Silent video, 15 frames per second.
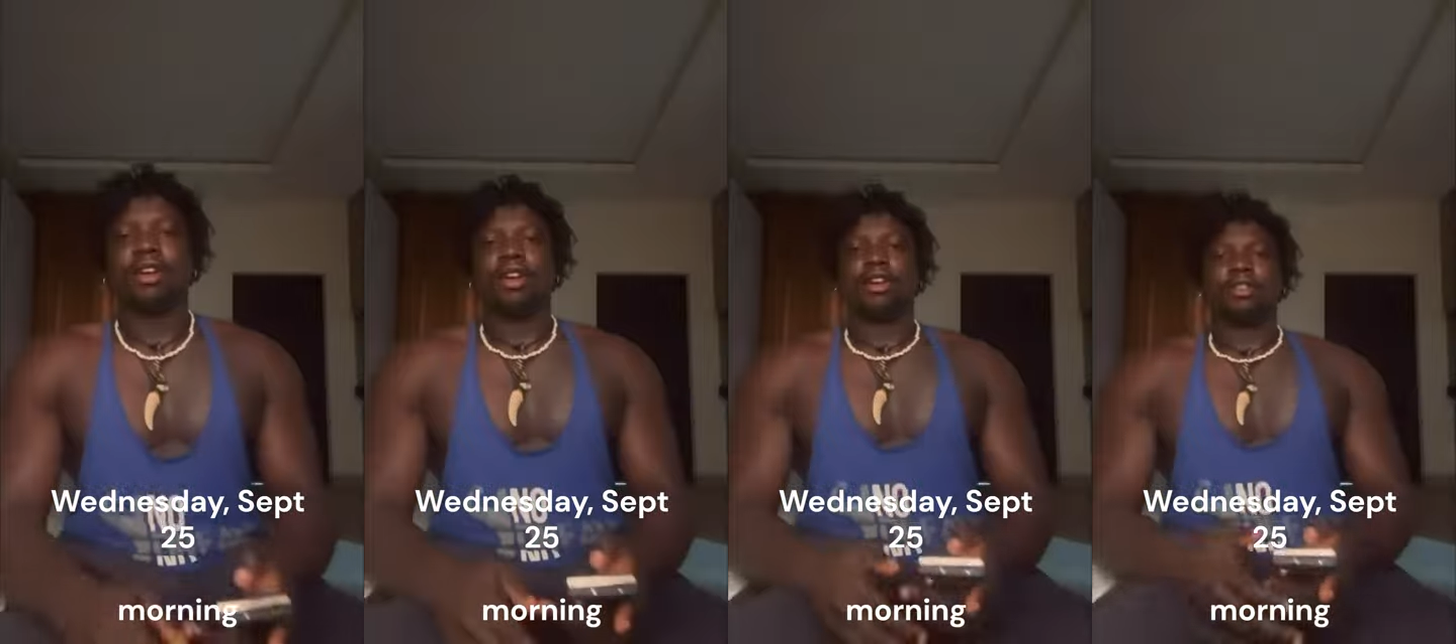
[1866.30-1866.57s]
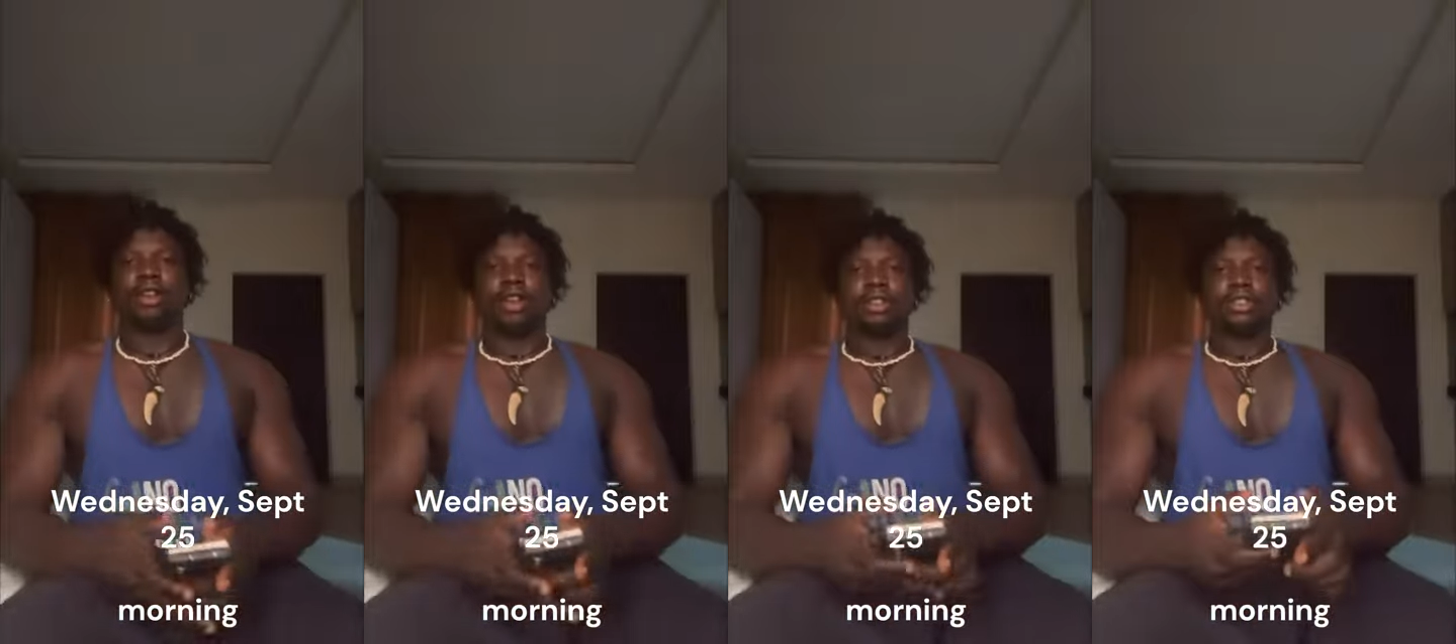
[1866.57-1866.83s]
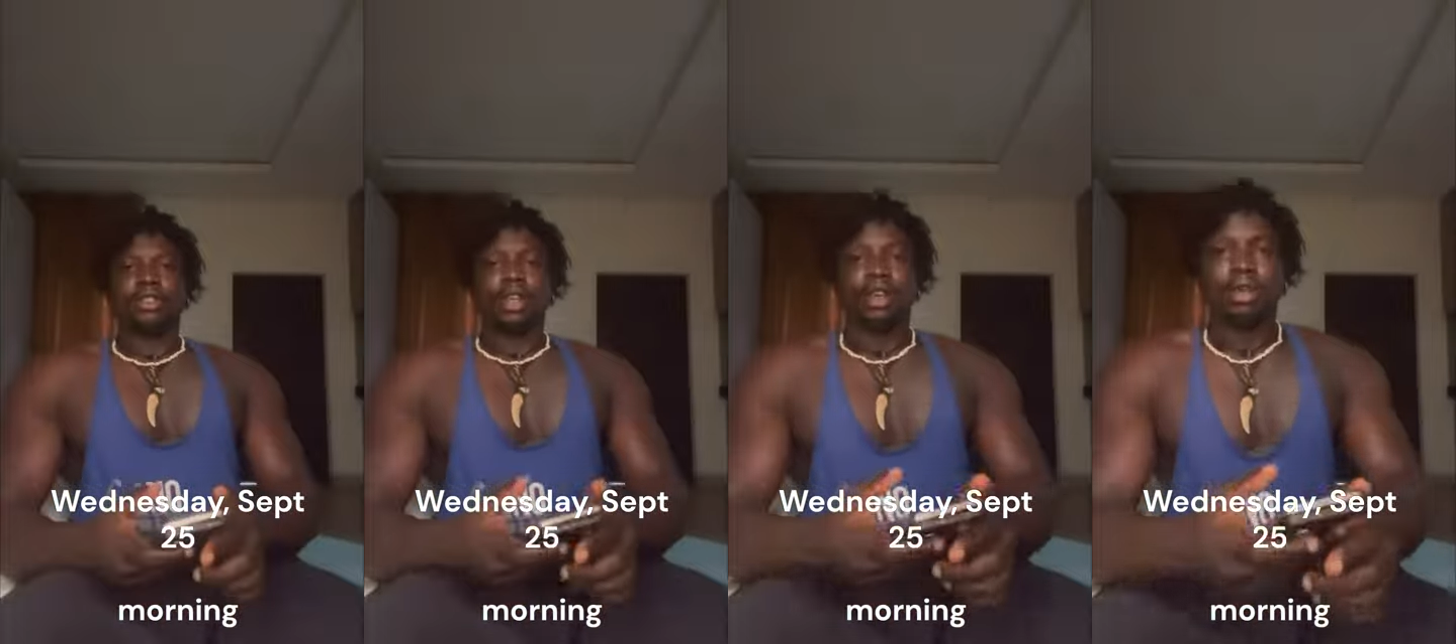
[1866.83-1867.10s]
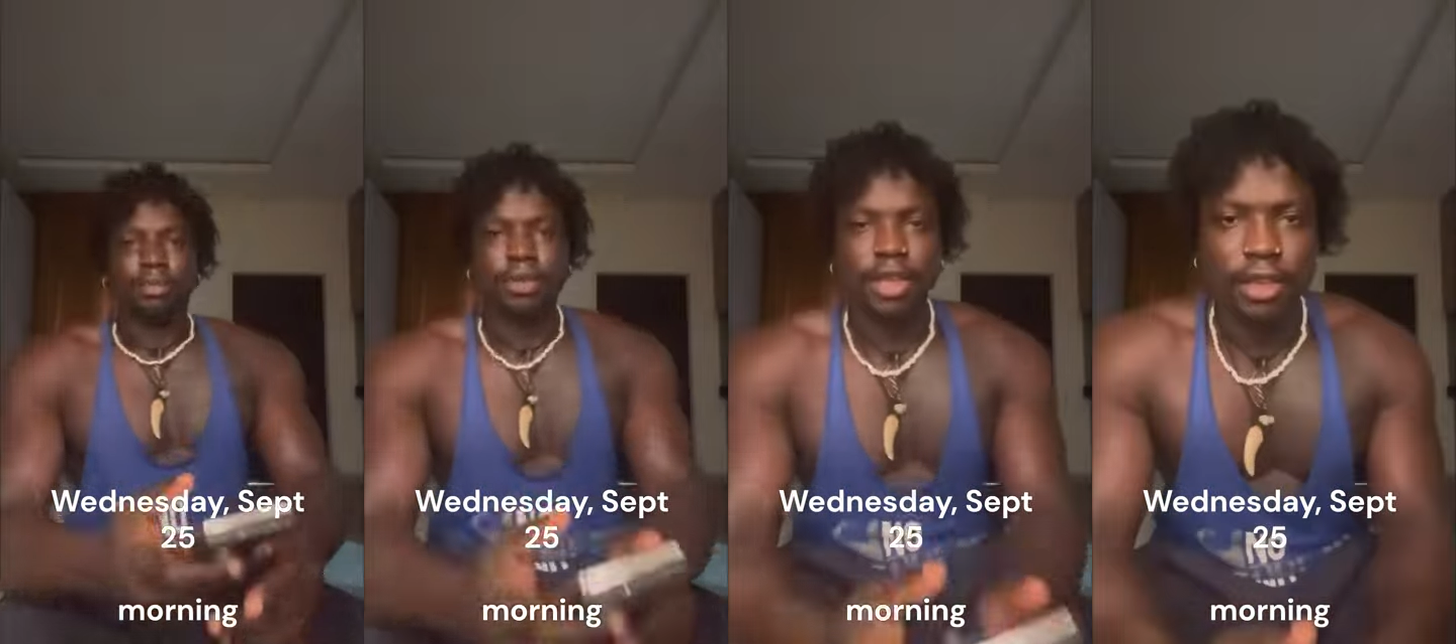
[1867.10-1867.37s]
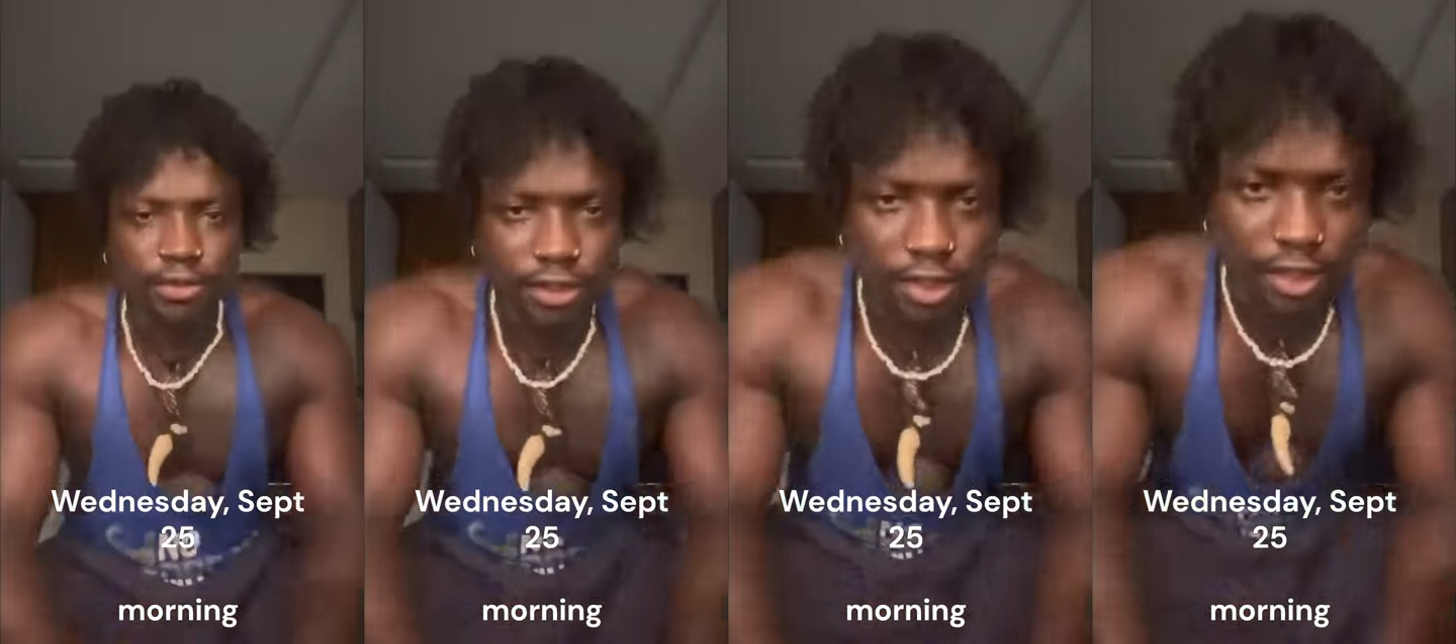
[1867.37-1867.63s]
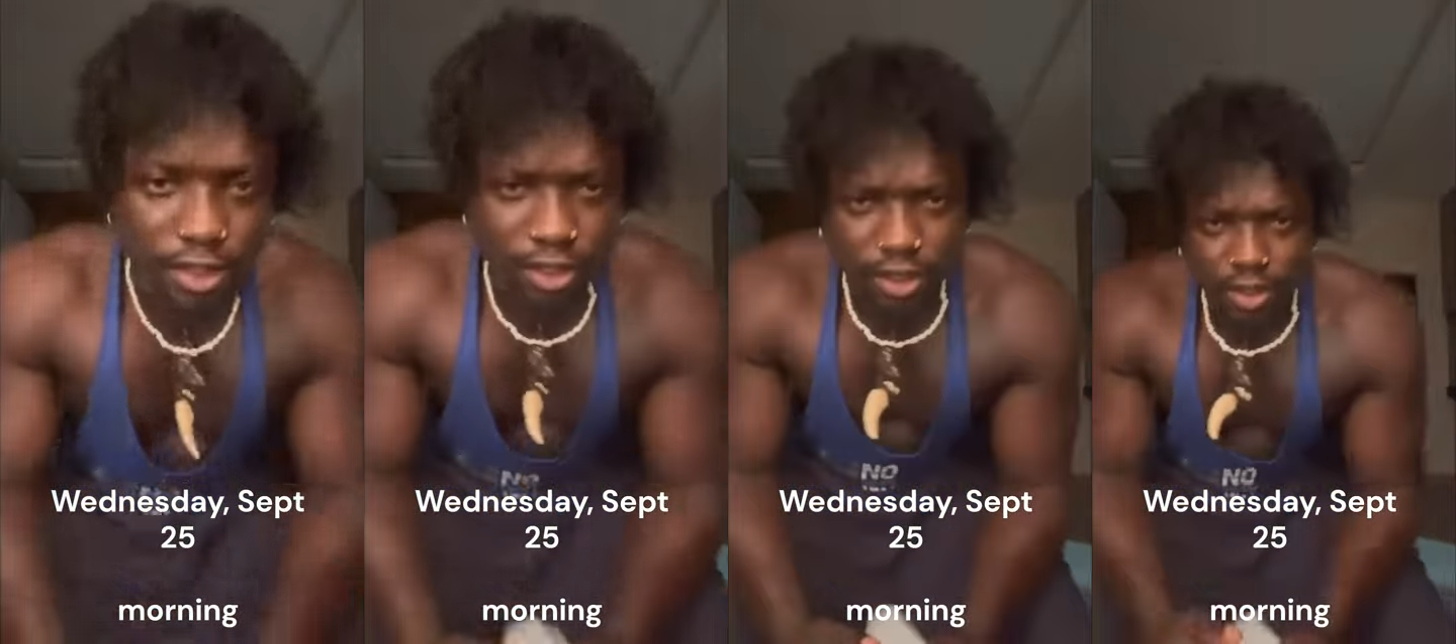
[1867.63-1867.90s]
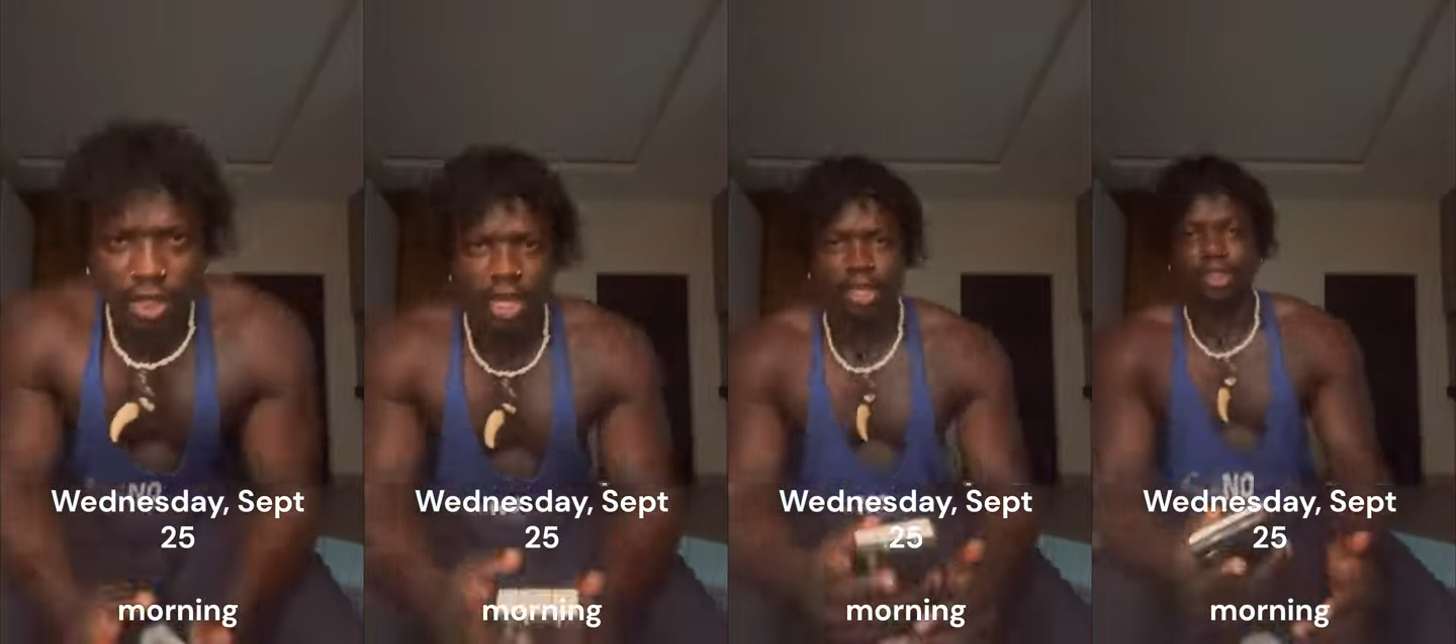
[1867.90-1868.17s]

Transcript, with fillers: All right, uh, E F C C,